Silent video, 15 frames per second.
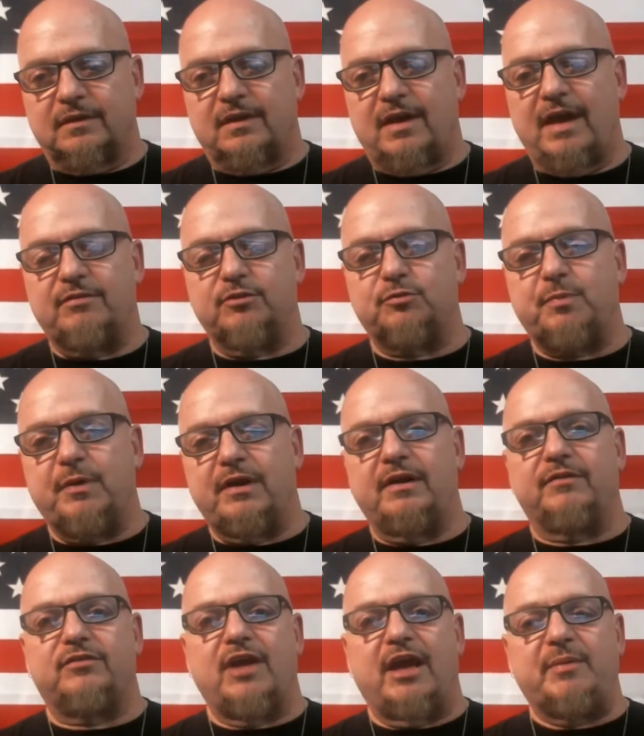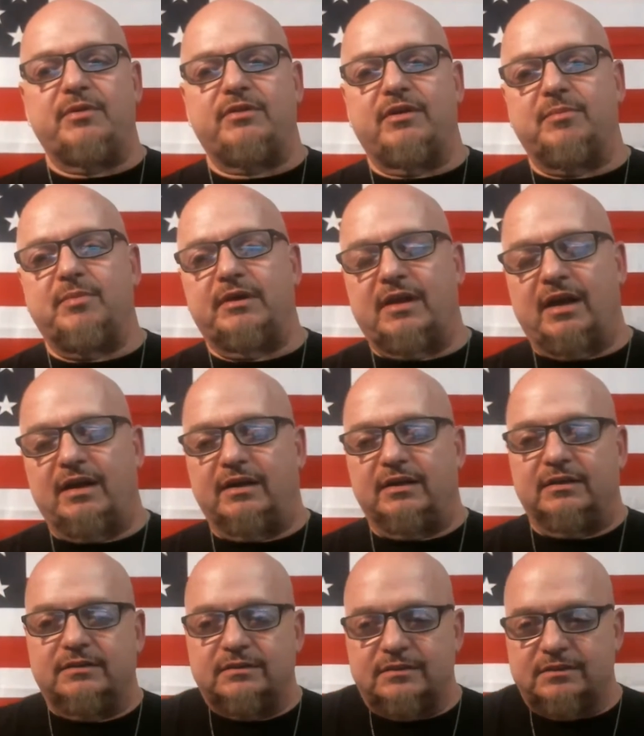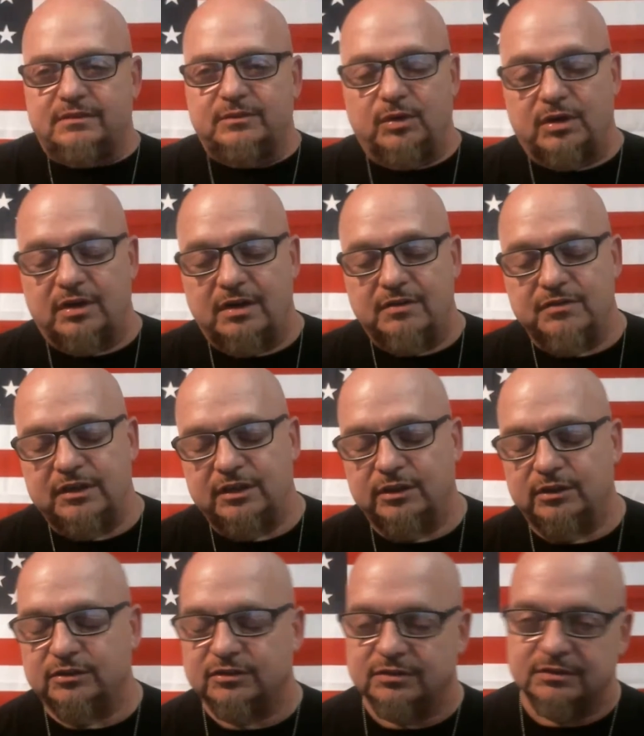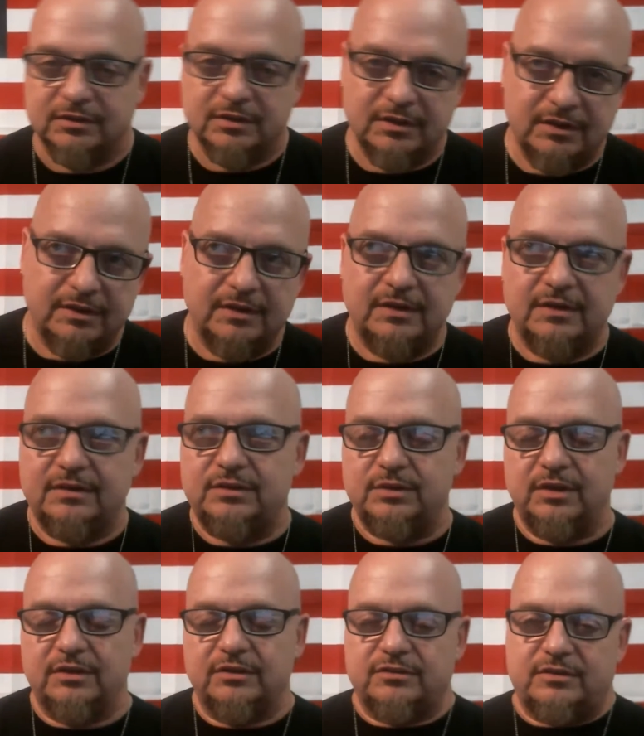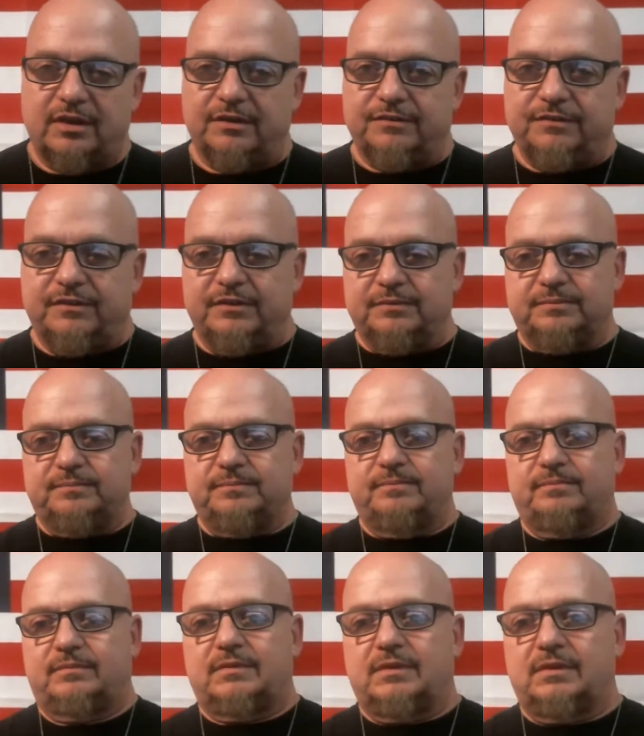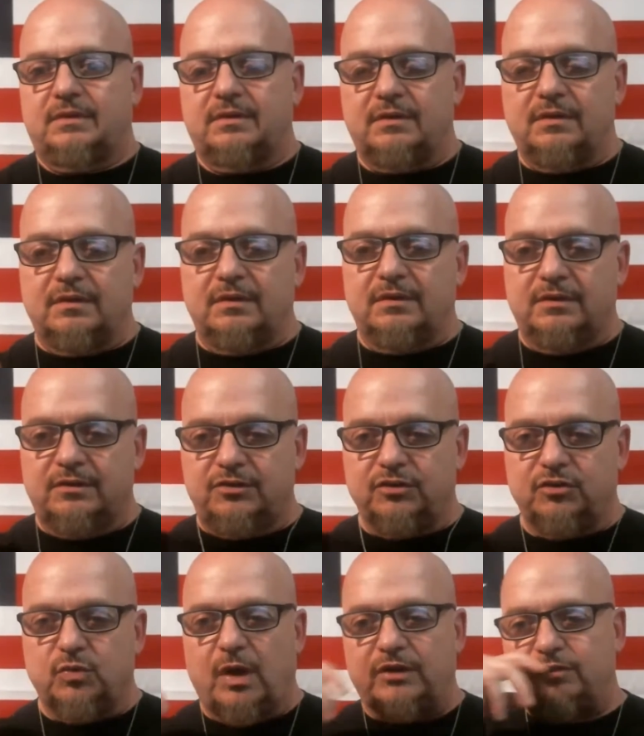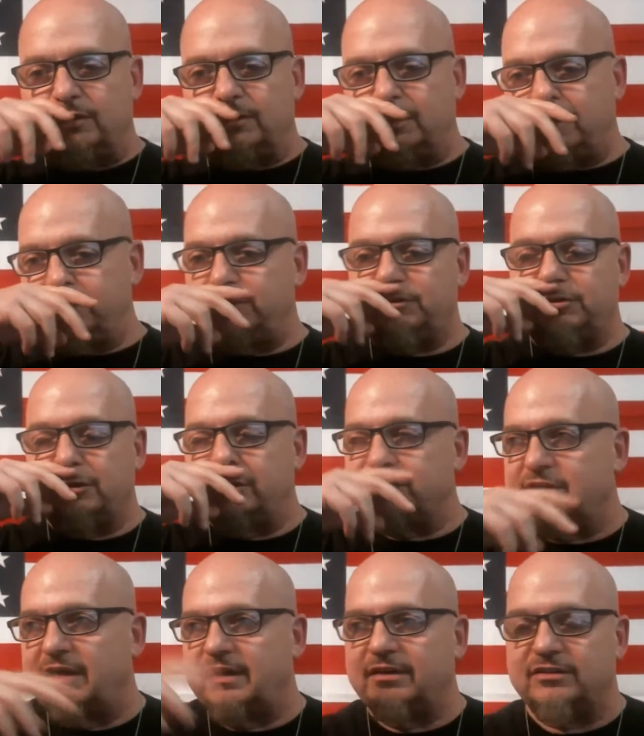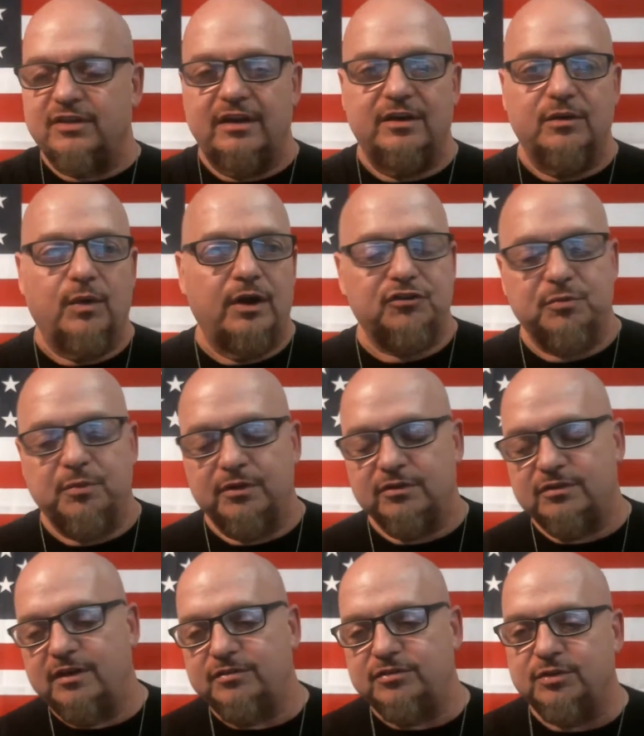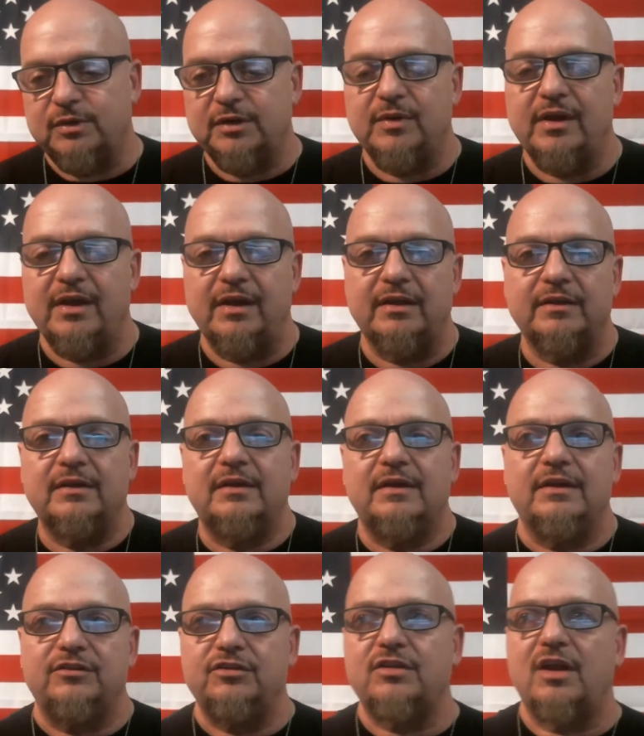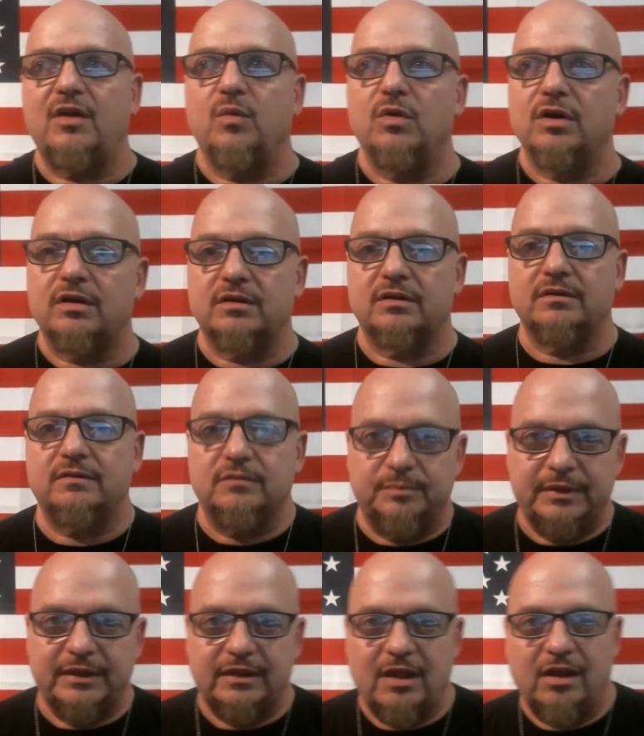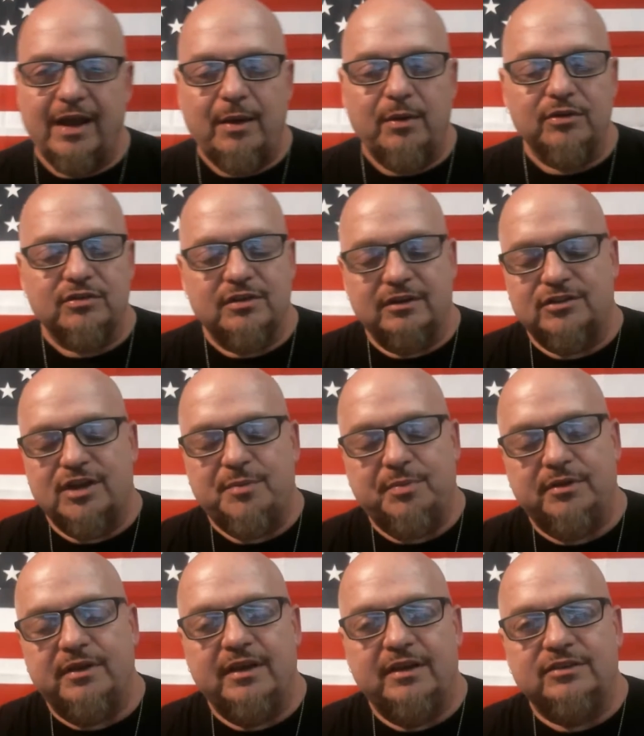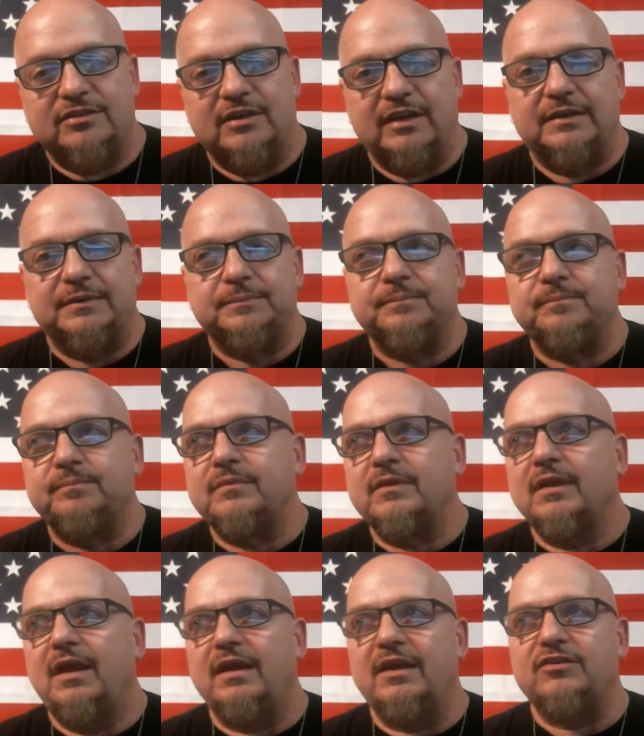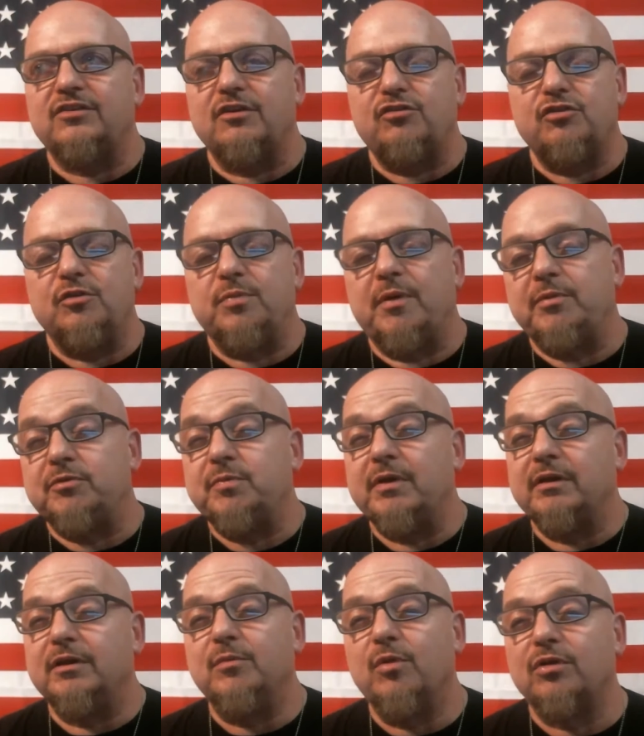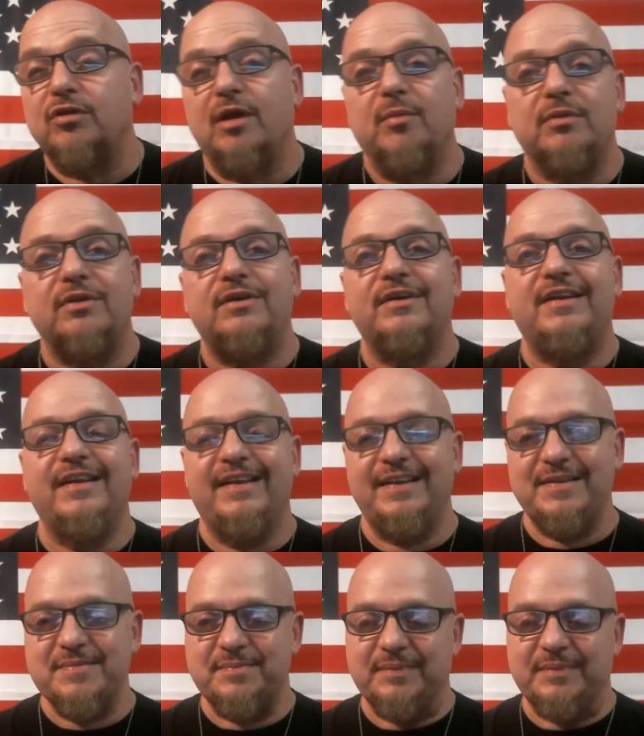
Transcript: I haven't spent enough time with her. I've been kind of working on videos and doing other stuff, and she's watching her TV shows, and I decided to watch some other stuff. So anyway, she's got to work big, long hours the next couple of days, and I guess I should have probably spent a little more time with her today.